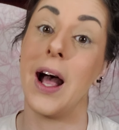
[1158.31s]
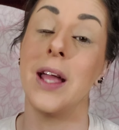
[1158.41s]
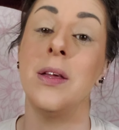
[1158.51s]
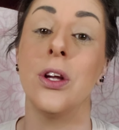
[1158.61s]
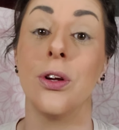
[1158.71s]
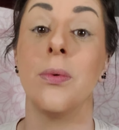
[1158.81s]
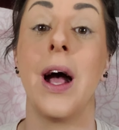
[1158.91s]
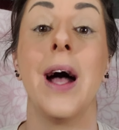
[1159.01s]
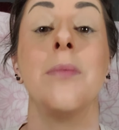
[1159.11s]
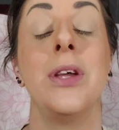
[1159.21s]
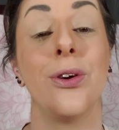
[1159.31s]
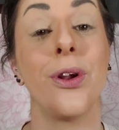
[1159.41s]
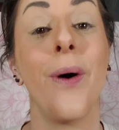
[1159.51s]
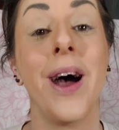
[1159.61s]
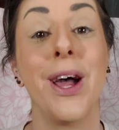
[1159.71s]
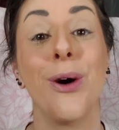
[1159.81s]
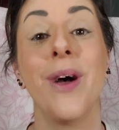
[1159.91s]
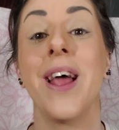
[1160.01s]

I'm here in Ohio,